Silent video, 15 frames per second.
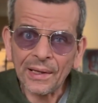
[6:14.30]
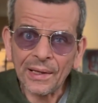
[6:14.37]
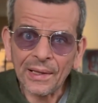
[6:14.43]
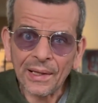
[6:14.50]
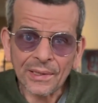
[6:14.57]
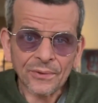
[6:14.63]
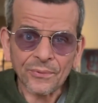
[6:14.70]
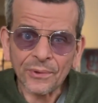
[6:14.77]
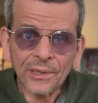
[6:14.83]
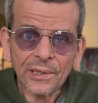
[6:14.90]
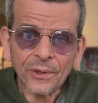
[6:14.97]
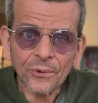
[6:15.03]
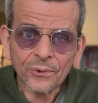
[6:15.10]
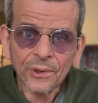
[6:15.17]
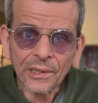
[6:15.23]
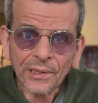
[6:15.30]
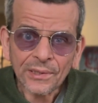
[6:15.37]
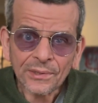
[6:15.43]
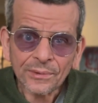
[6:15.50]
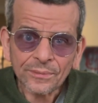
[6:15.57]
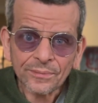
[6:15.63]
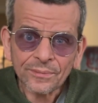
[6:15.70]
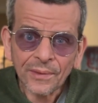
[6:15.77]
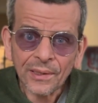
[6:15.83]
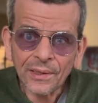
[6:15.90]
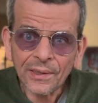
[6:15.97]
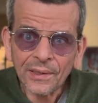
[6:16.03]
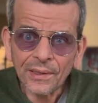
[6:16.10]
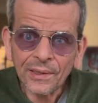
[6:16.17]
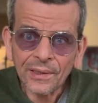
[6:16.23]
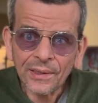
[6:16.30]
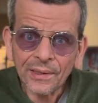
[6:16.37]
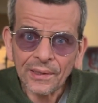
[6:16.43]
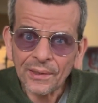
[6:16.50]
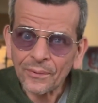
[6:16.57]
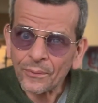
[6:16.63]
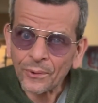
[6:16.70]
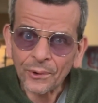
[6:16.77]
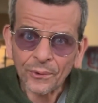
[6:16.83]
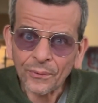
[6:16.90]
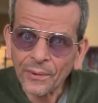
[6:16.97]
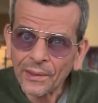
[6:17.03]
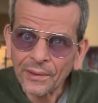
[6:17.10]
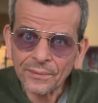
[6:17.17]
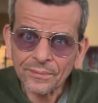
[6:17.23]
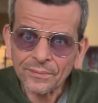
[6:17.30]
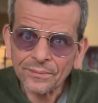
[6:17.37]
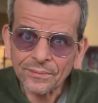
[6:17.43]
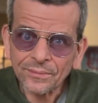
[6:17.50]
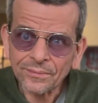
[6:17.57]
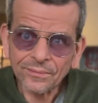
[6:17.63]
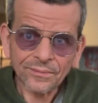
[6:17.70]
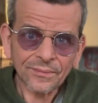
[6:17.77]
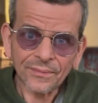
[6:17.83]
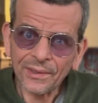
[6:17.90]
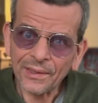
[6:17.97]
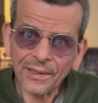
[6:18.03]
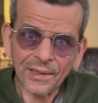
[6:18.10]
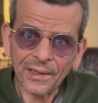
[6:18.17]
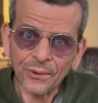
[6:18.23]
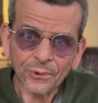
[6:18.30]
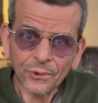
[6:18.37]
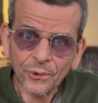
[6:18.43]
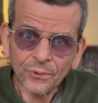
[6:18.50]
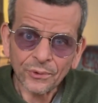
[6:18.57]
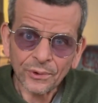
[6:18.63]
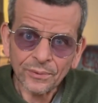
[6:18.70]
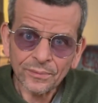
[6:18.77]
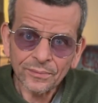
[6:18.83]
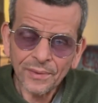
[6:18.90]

There's really no danger. Worst thing, it looks awful,